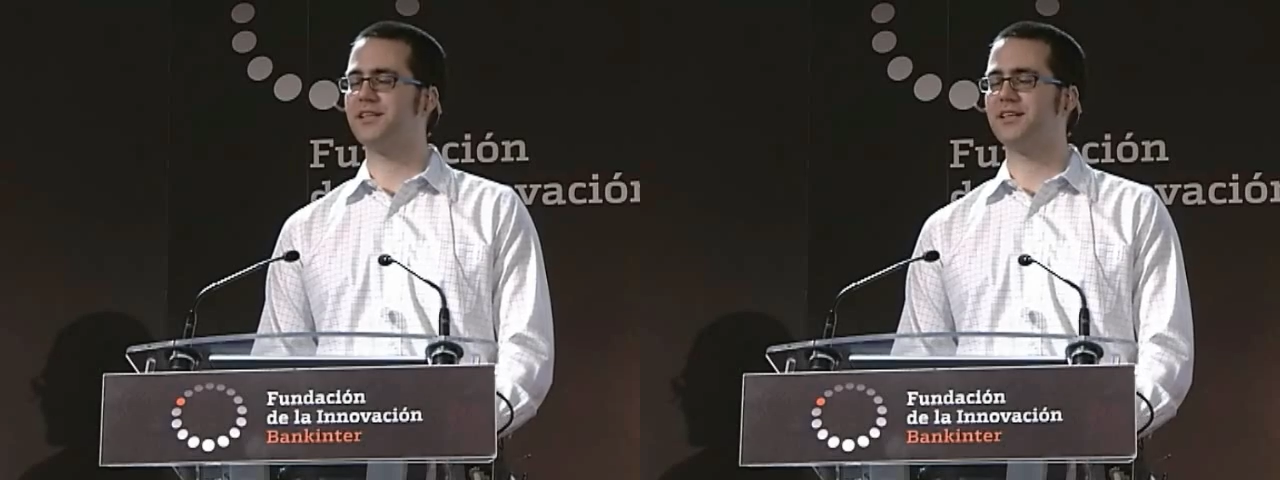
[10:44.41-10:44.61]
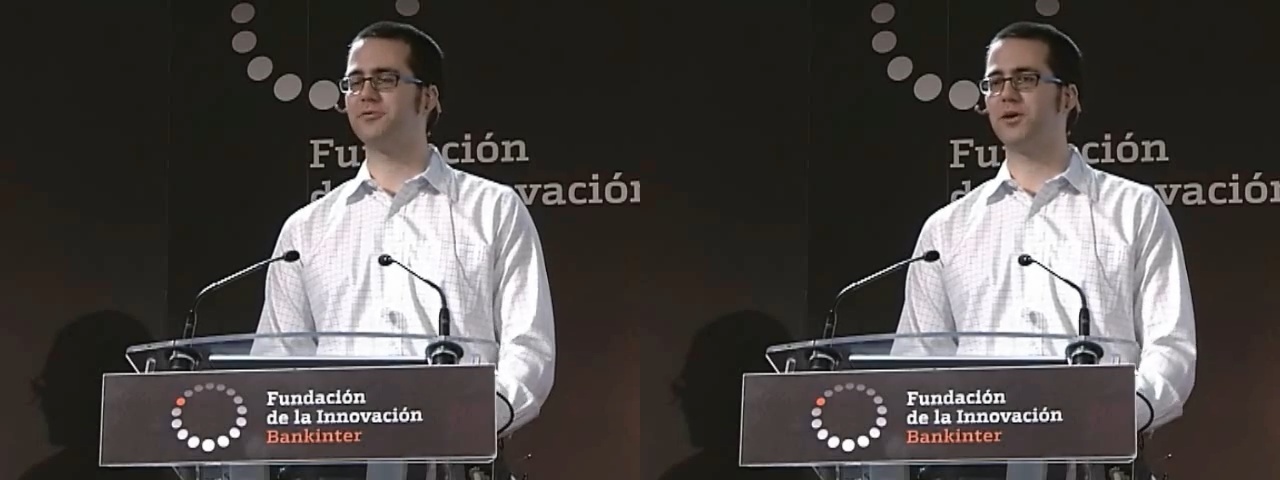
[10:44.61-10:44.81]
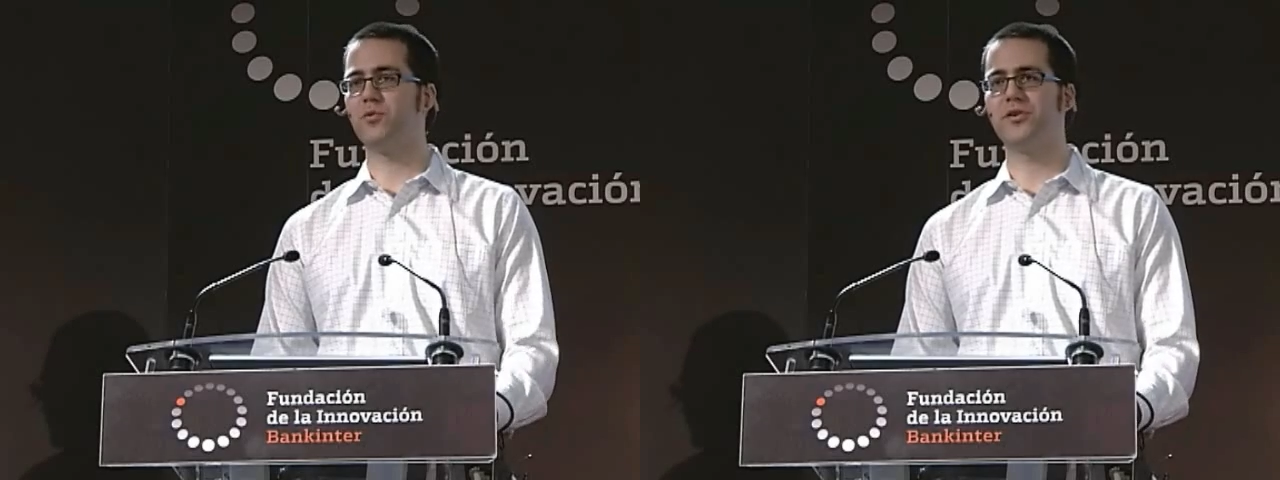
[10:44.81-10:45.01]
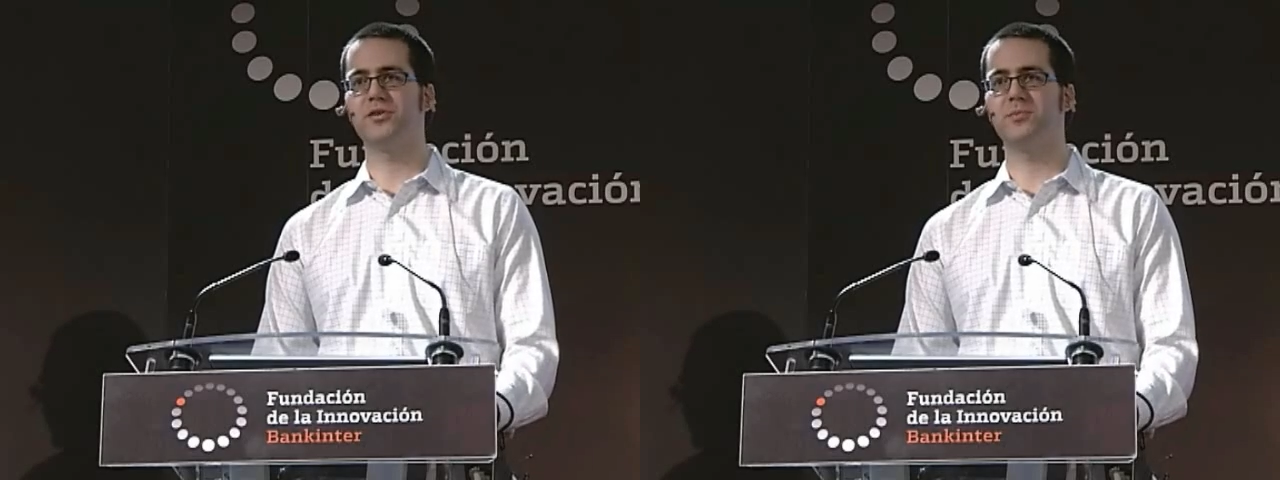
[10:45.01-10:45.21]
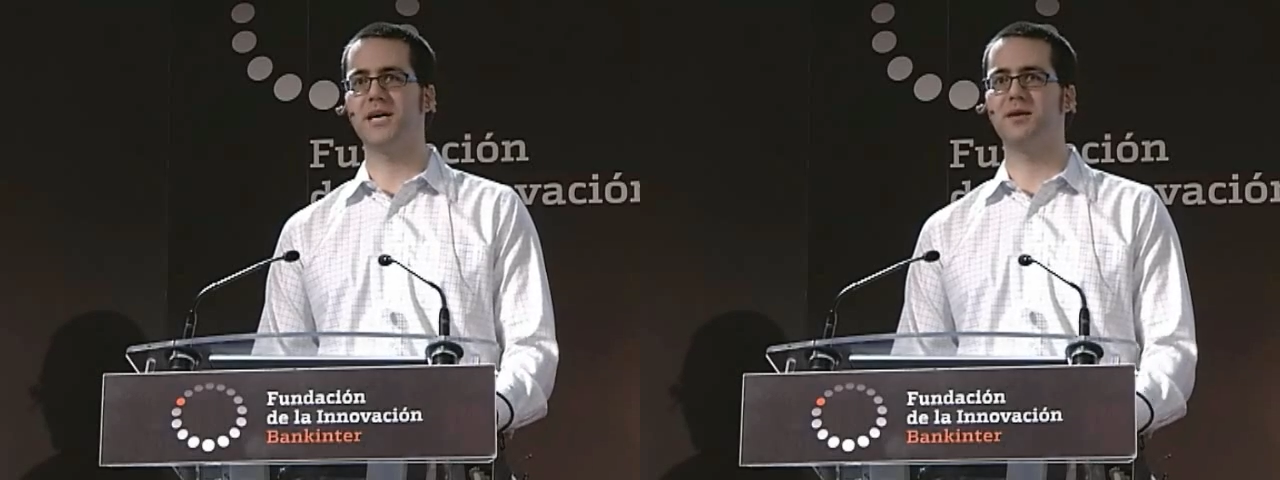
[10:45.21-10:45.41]
that if I wanted to
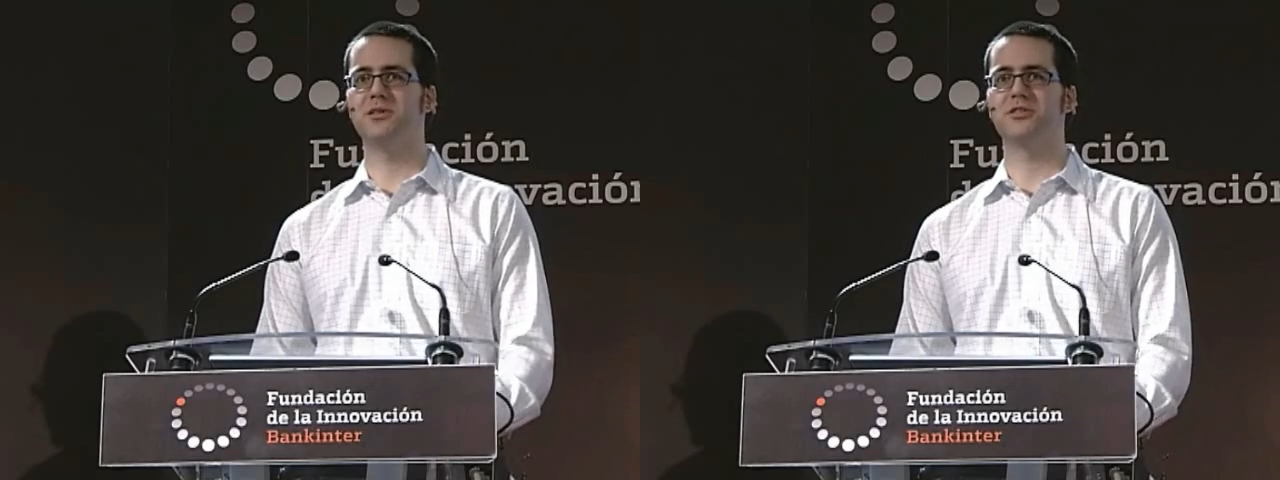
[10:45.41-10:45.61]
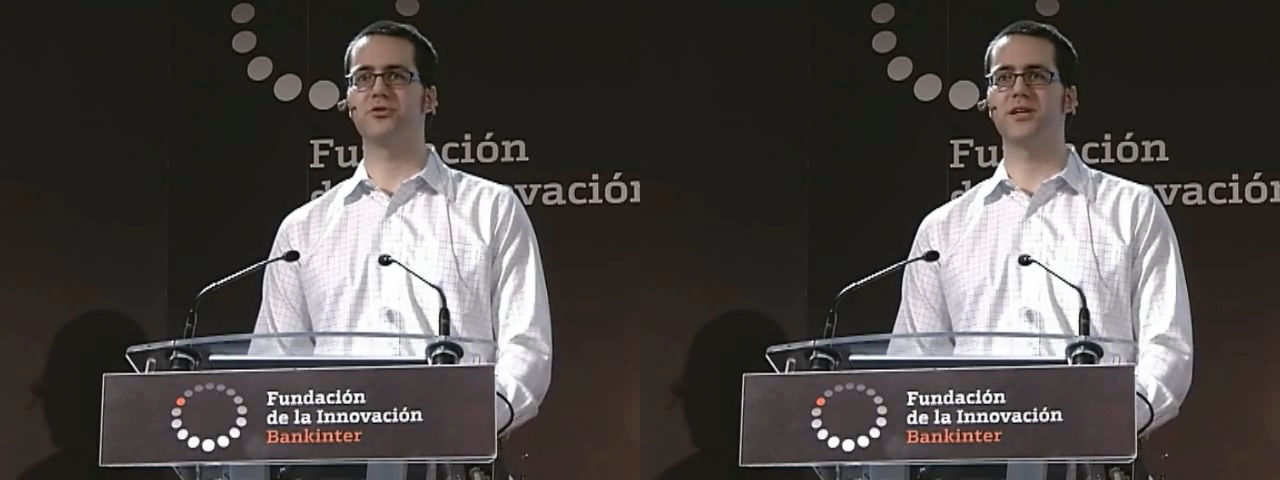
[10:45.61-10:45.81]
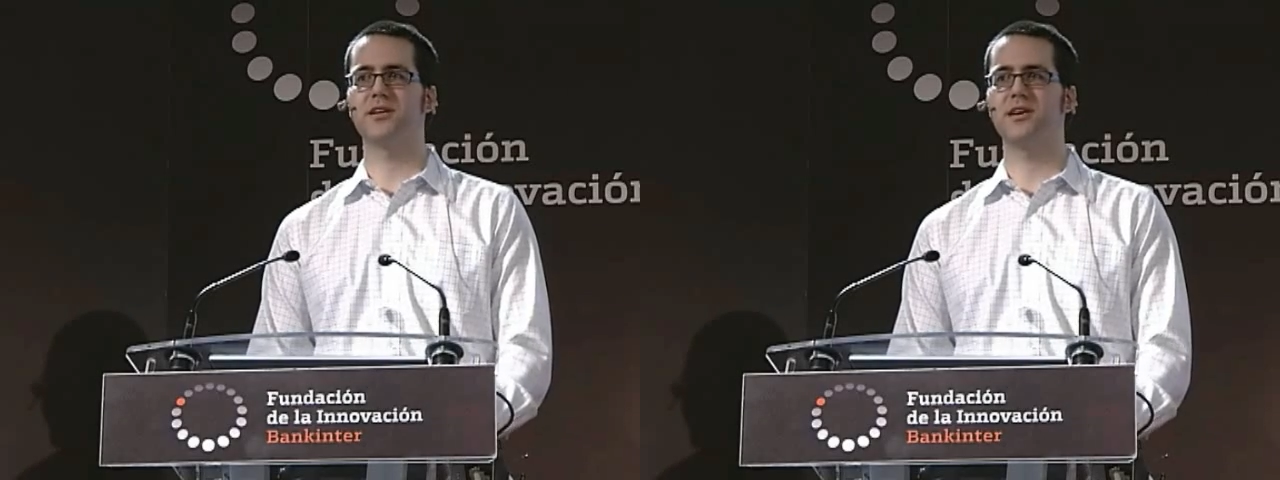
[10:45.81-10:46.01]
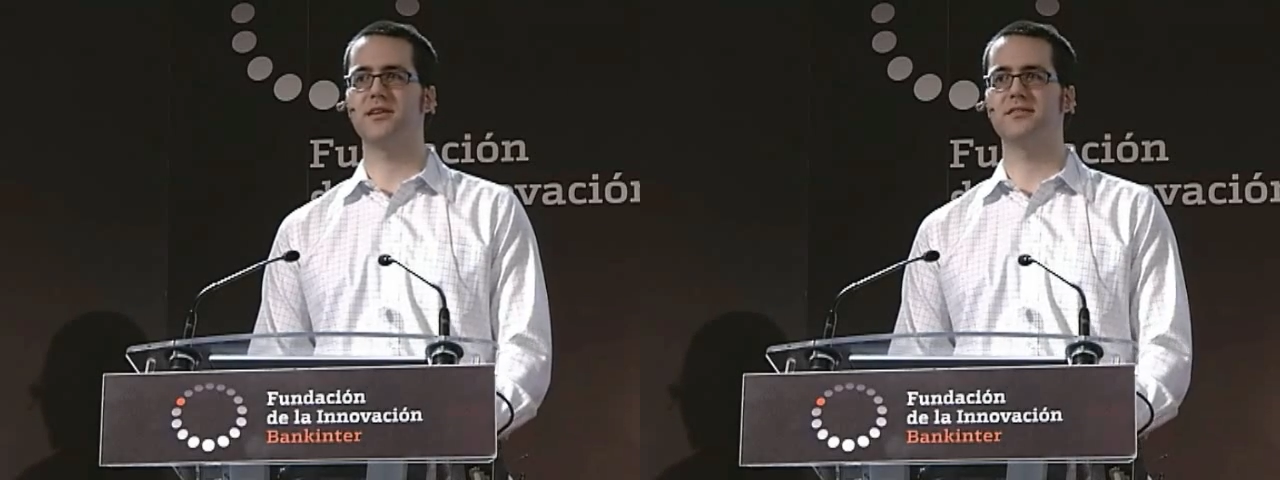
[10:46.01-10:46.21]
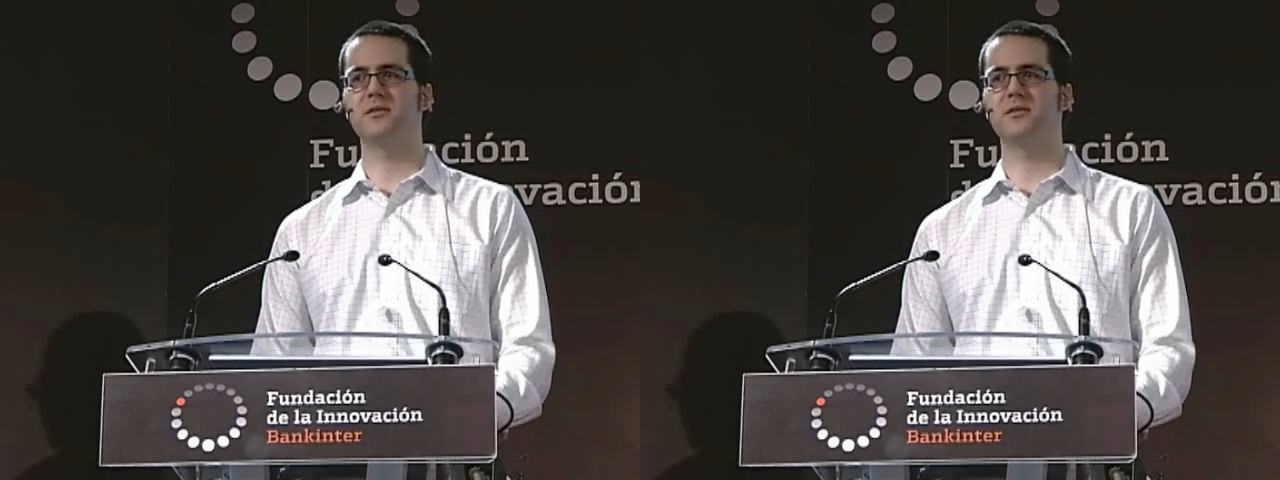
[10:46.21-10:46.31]
buy a bunch of credit cards,